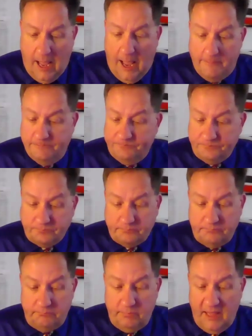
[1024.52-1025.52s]

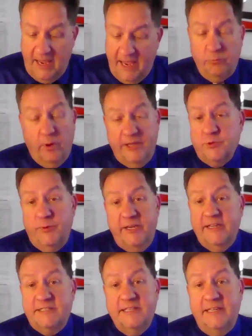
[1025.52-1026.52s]
And once
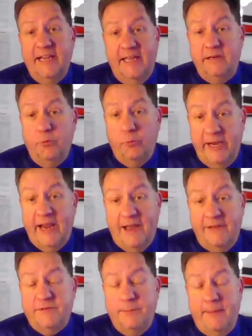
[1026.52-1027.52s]
we get to the end, we
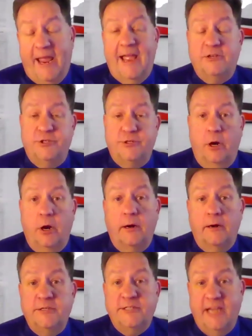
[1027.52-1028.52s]
have to match
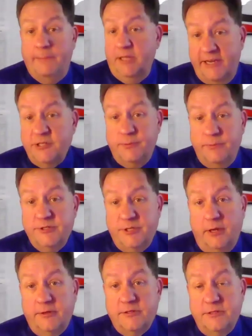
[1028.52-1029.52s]
our tabulation
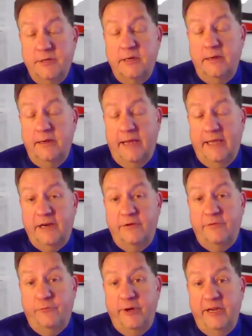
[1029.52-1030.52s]
results. And
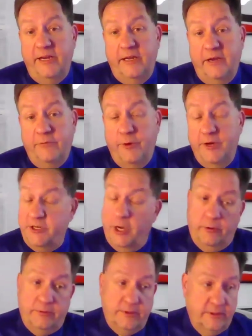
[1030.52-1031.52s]
if we
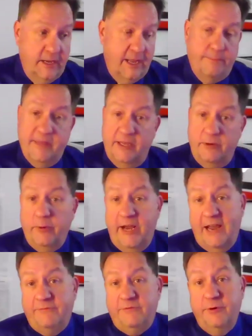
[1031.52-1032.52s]
don't, then
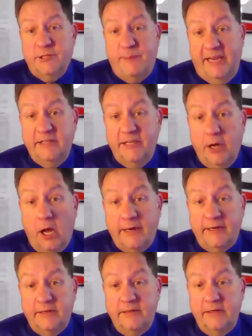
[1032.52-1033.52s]
we have to expand the
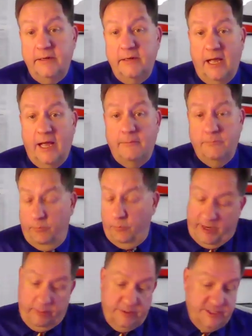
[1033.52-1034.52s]
audit.
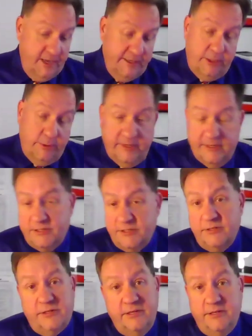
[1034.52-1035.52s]
What I will tell you
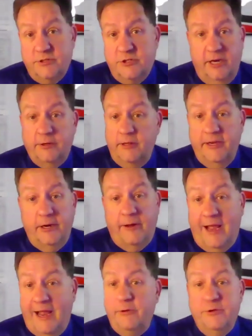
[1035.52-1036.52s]
is generally
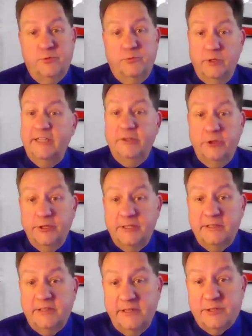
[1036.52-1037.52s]
Ohio is really good
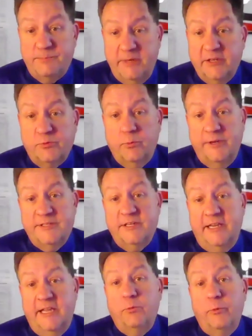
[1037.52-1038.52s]
at this because, once
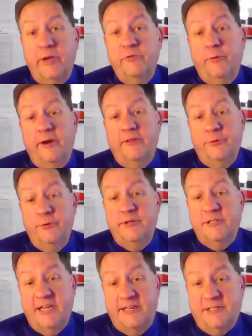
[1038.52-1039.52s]
again, we've went through
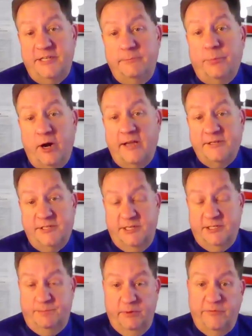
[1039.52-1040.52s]
the testing
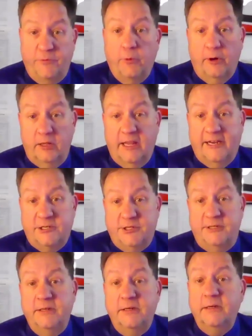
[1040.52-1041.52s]
process before
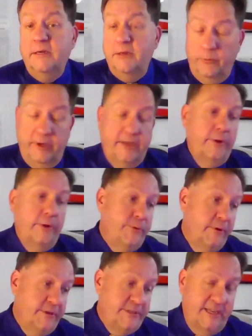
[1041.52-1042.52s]
election. We go
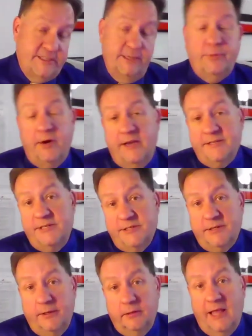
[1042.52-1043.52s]
through a testing
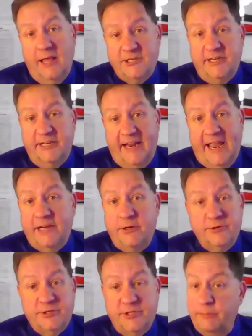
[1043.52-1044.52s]
process called logic and
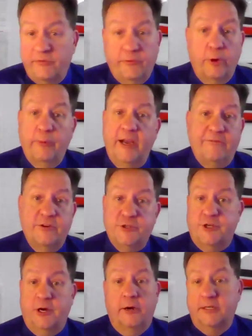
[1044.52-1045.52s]
accuracy before we ever
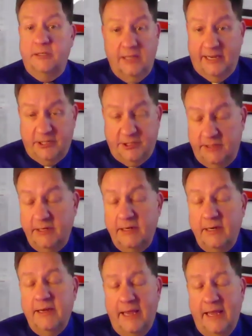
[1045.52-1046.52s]
start an election.